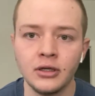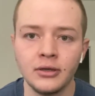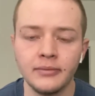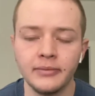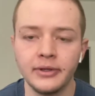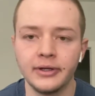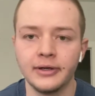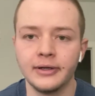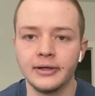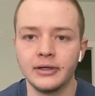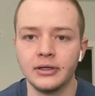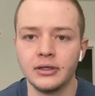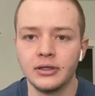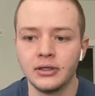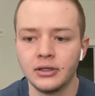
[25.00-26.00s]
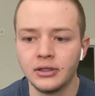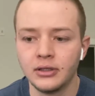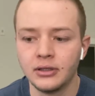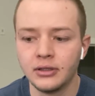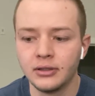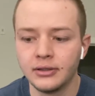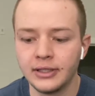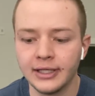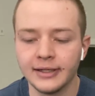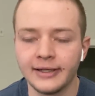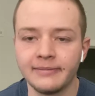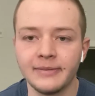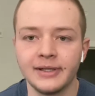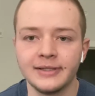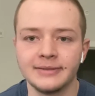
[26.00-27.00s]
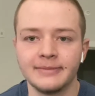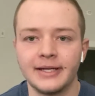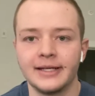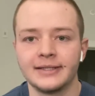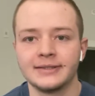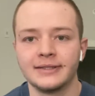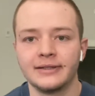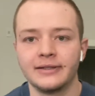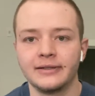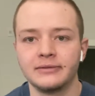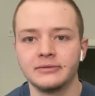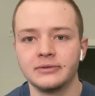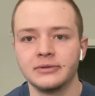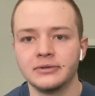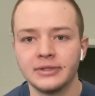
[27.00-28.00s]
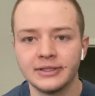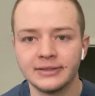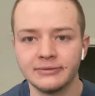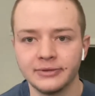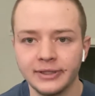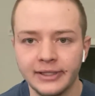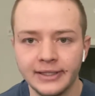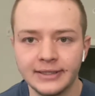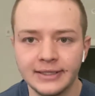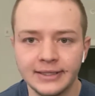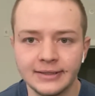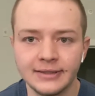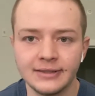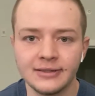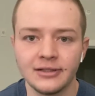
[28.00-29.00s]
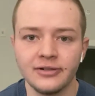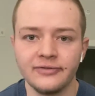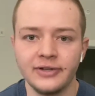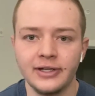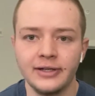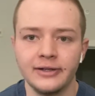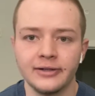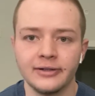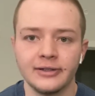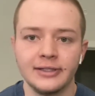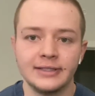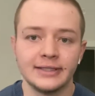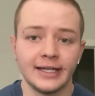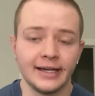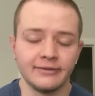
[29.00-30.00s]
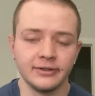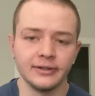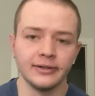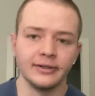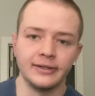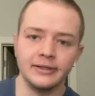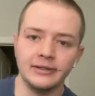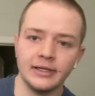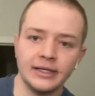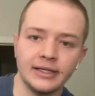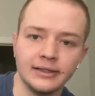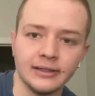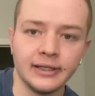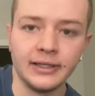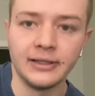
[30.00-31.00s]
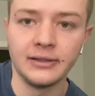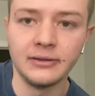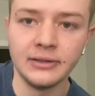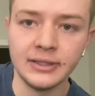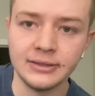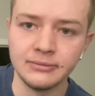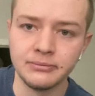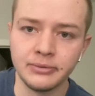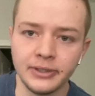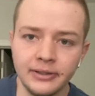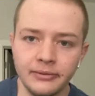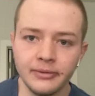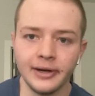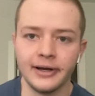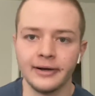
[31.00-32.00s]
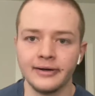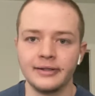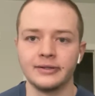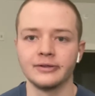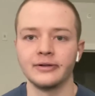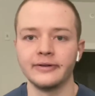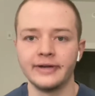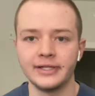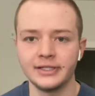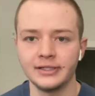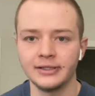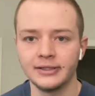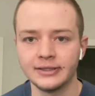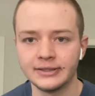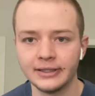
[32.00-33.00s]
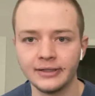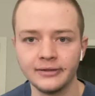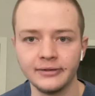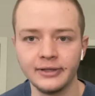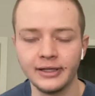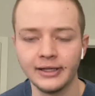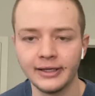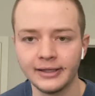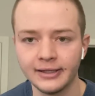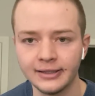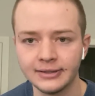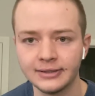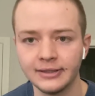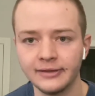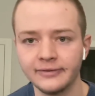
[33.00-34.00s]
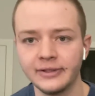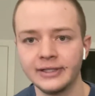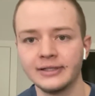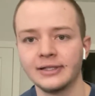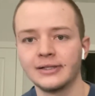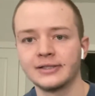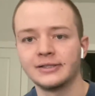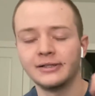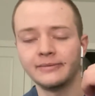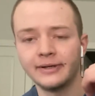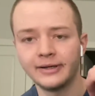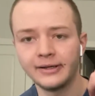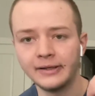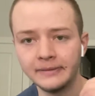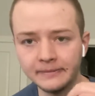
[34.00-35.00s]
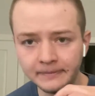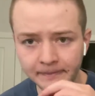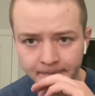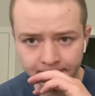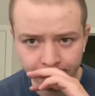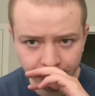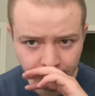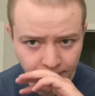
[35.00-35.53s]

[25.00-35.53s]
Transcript: but yeah, like melismatic singing doesn't really exist in Slovenia, or at least I haven't heard it, and it like is pretty rare in Croatia because they don't really like that stuff and they talk shit about it.